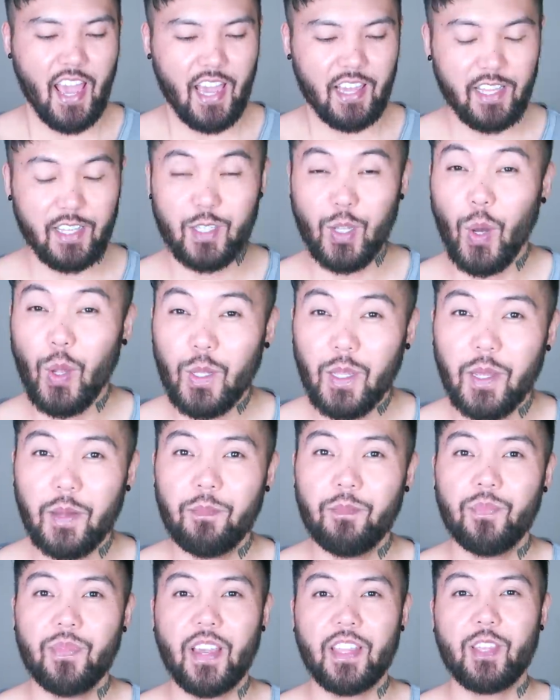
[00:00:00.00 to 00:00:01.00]
And they told
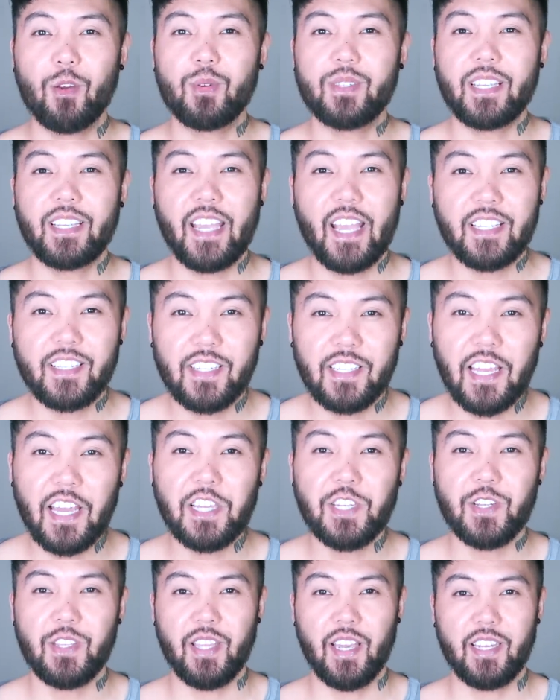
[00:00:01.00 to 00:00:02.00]
him that there was a
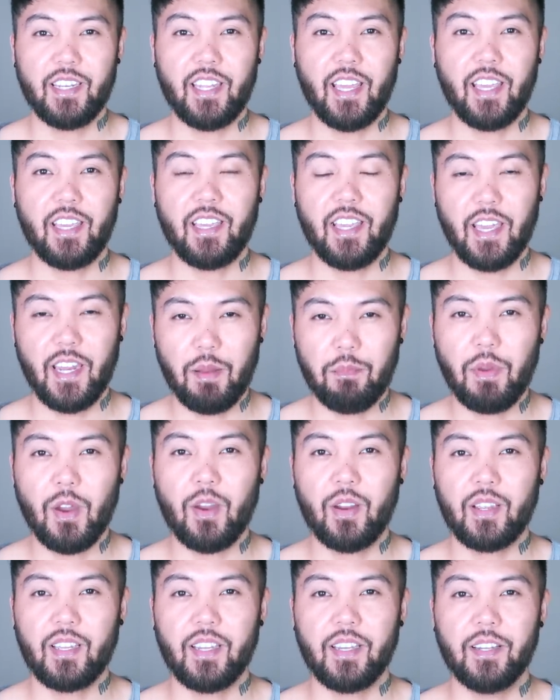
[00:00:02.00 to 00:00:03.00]
cancellation that day in
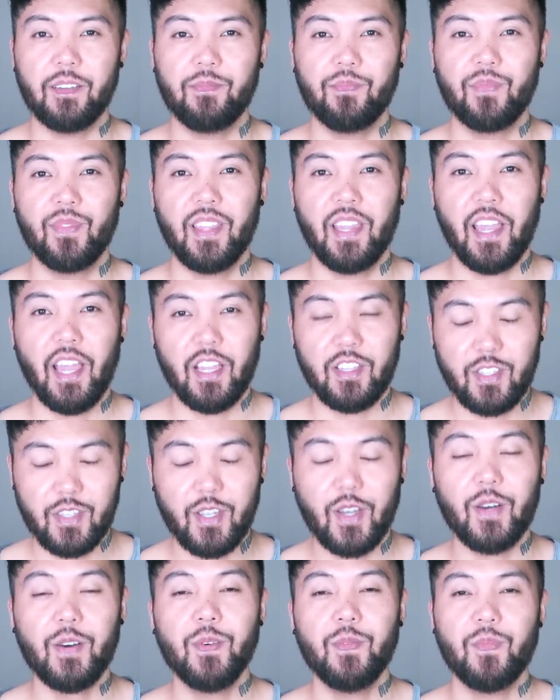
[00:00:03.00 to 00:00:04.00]
America. And
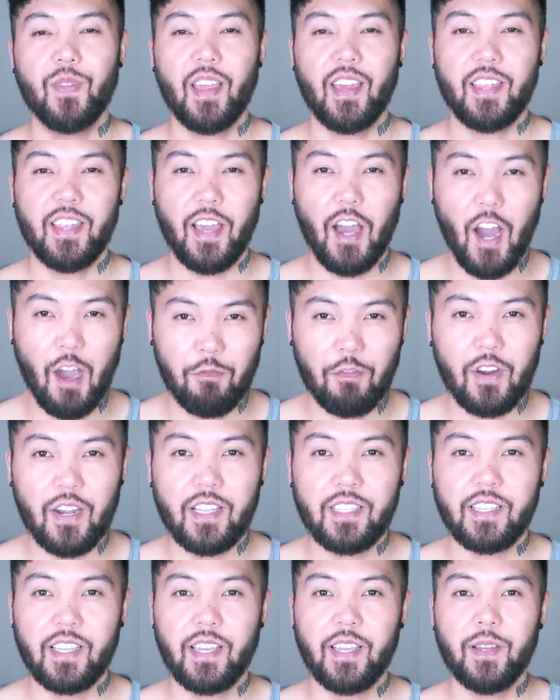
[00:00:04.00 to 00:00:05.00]
so they
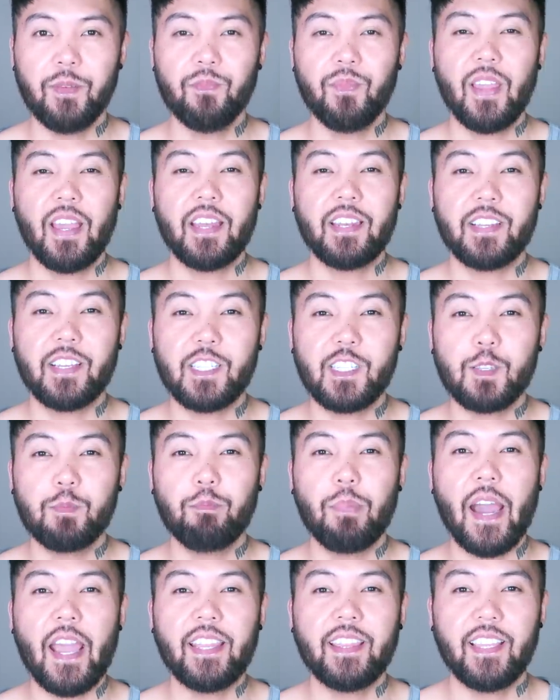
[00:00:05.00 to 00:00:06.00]
offered it to him
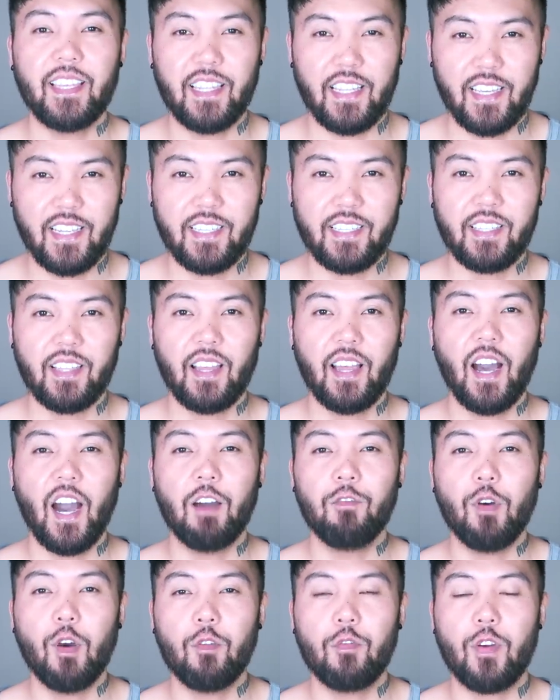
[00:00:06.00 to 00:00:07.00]
despite the list
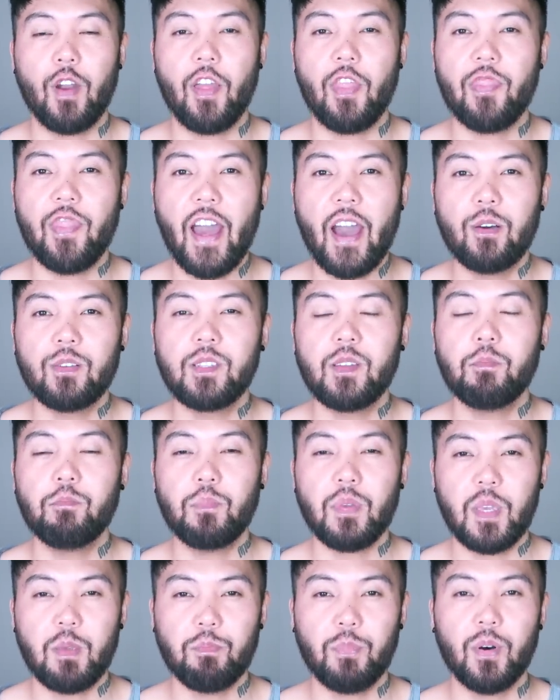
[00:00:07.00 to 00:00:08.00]
of over a
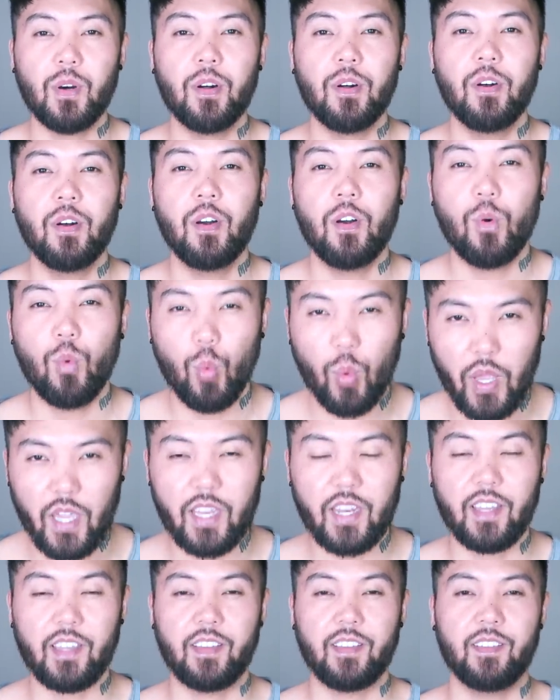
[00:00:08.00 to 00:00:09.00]
thousand people
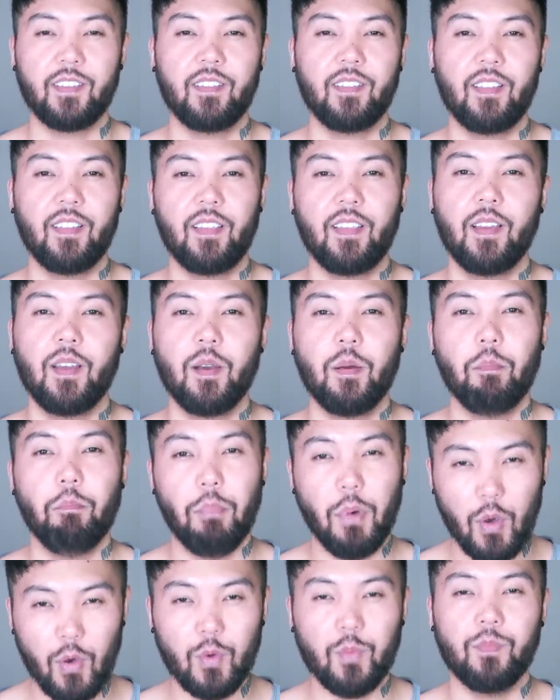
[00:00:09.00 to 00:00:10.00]
waiting.
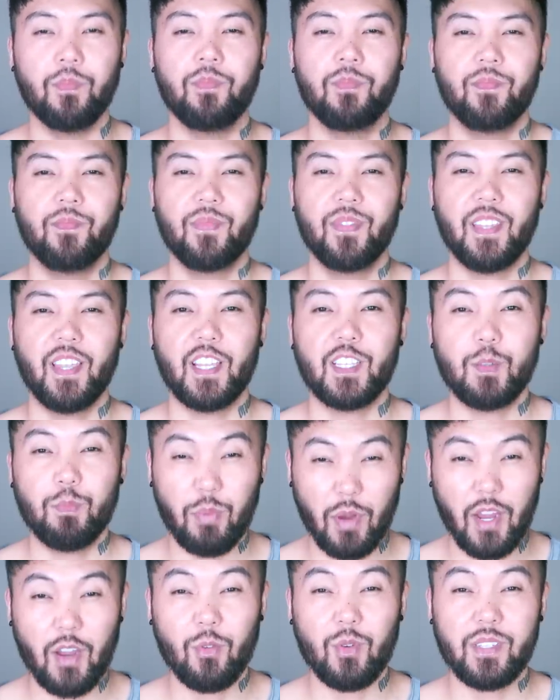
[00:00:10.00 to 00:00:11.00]
Boom. His
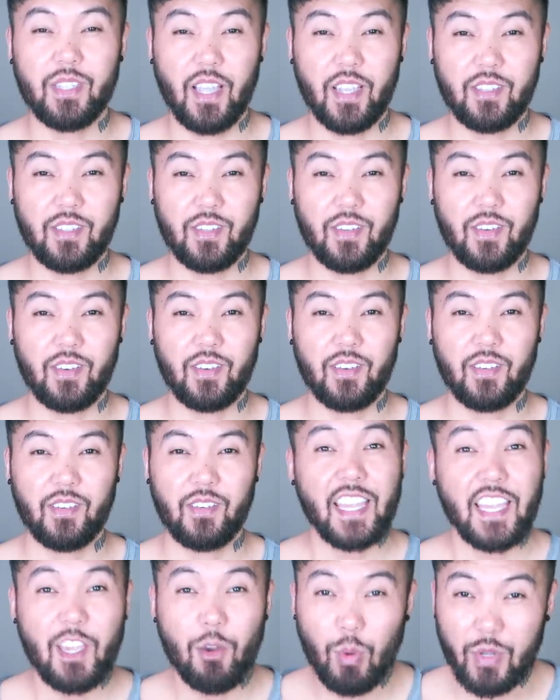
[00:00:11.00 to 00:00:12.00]
prayer was answered.
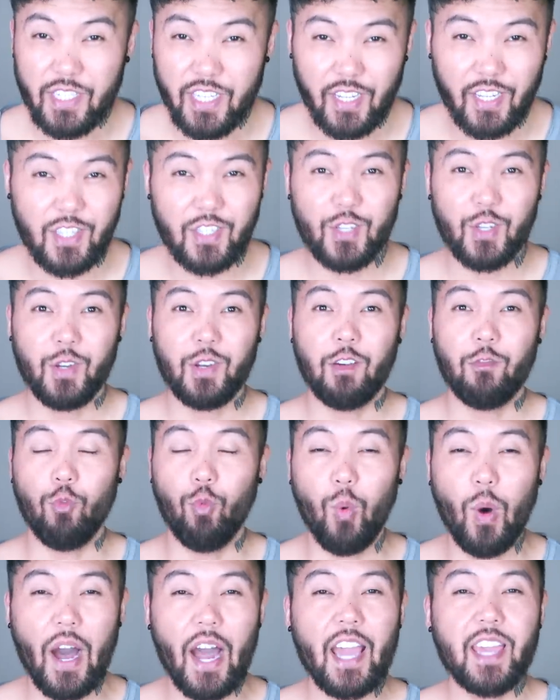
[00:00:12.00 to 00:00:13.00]
He wasn't concerned
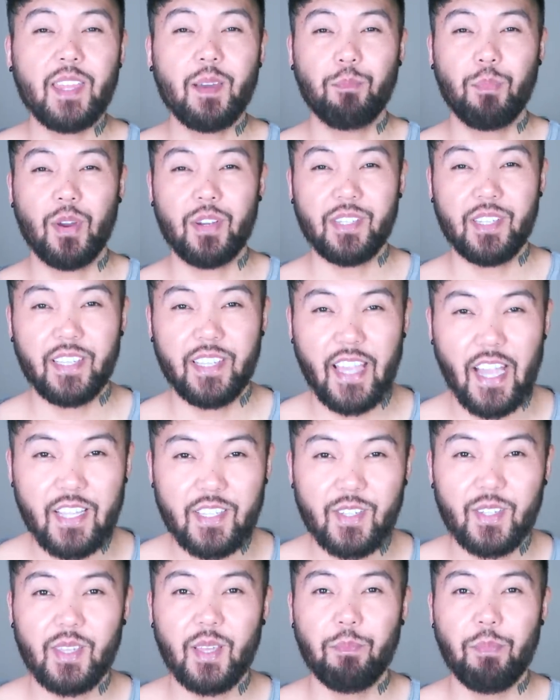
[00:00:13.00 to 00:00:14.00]
of why the person
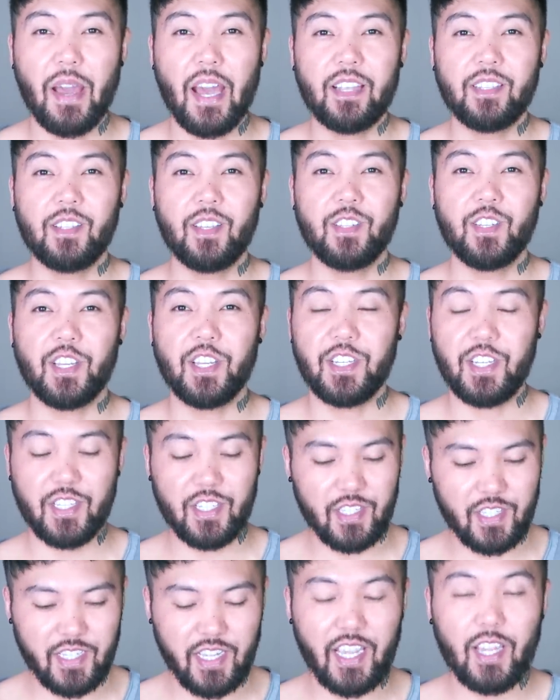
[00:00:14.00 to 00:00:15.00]
canceled the passage. He
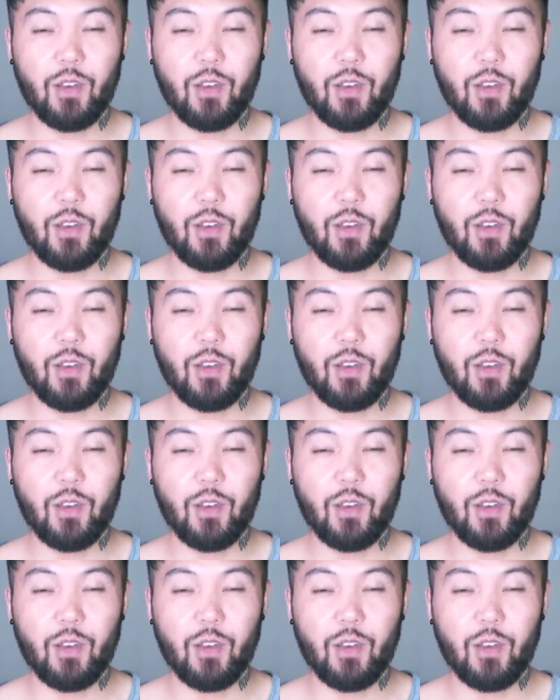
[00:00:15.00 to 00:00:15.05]
just